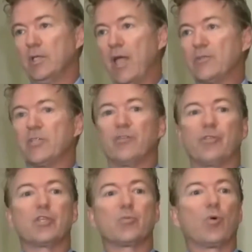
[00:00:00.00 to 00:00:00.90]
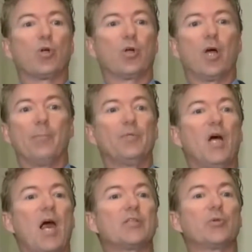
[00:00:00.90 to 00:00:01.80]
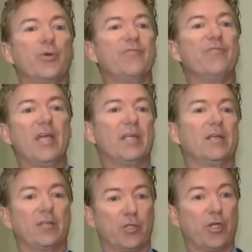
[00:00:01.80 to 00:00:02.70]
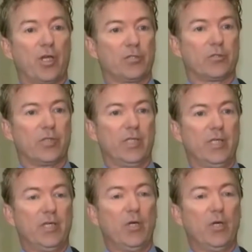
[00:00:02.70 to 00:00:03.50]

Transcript: as if this were a plot to invade another country,